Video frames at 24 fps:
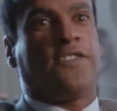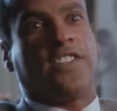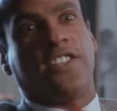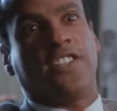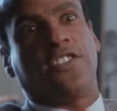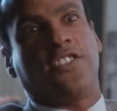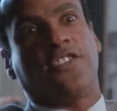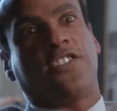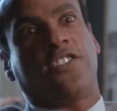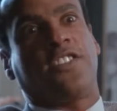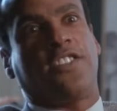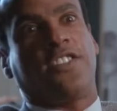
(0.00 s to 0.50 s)

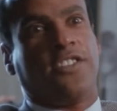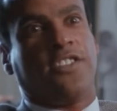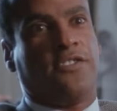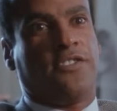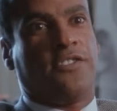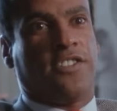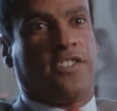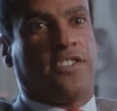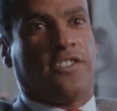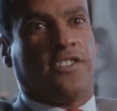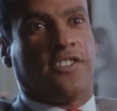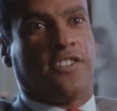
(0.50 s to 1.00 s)

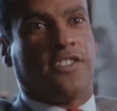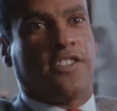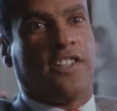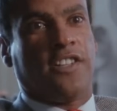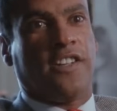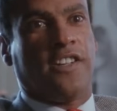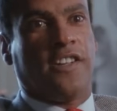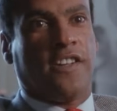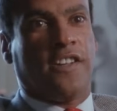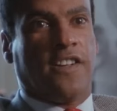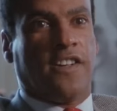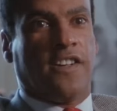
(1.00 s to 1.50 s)
institutions
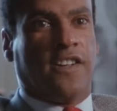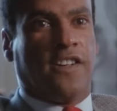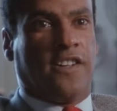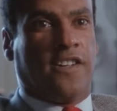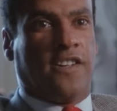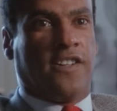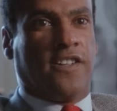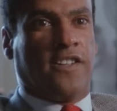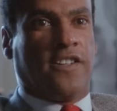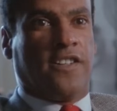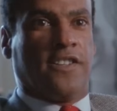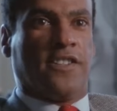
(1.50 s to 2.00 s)

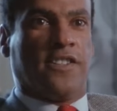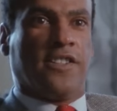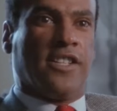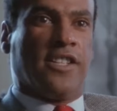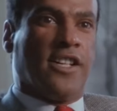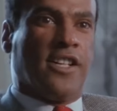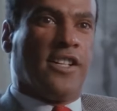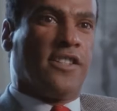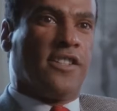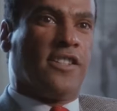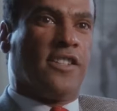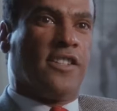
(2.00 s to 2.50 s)

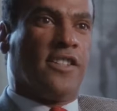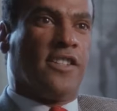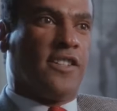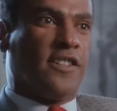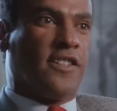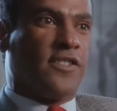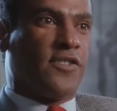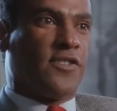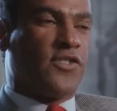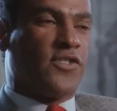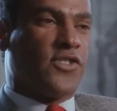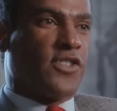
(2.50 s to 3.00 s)

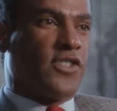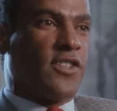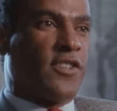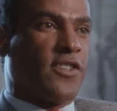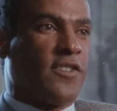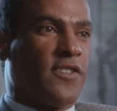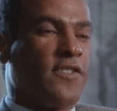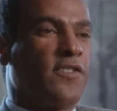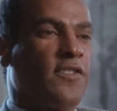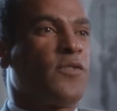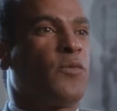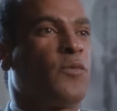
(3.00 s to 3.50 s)
that
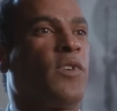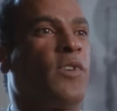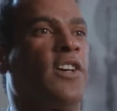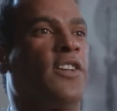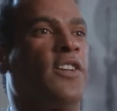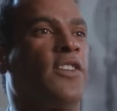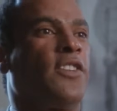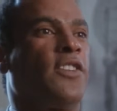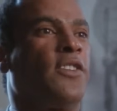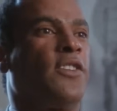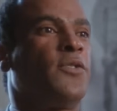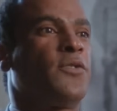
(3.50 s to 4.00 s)
served,
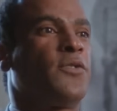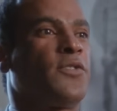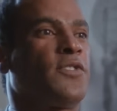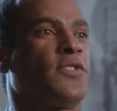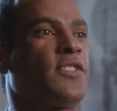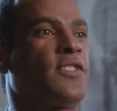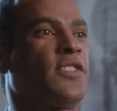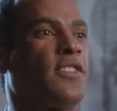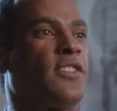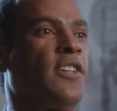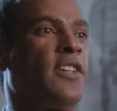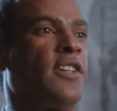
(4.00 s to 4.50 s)
while
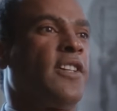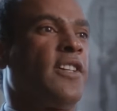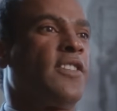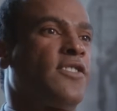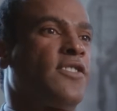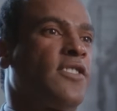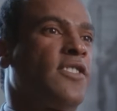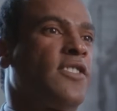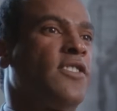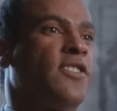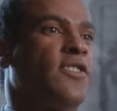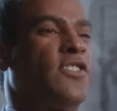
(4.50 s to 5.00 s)
those
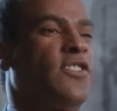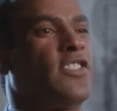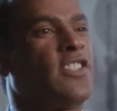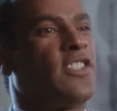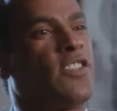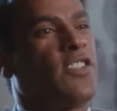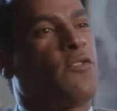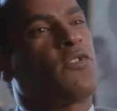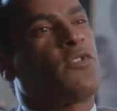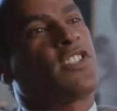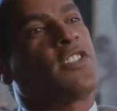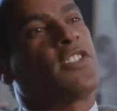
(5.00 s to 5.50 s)

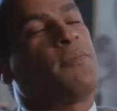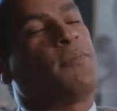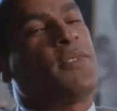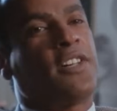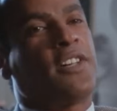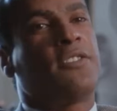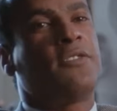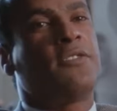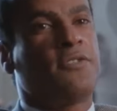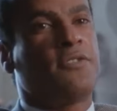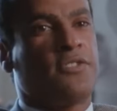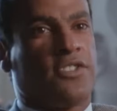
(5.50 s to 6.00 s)
institutions that were
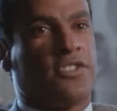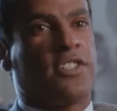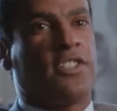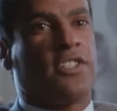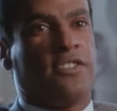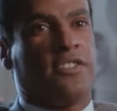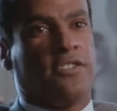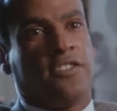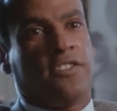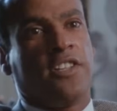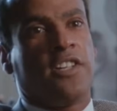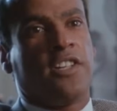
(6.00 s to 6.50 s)
supposed
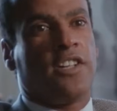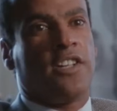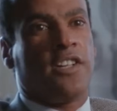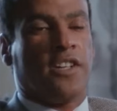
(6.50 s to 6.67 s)
to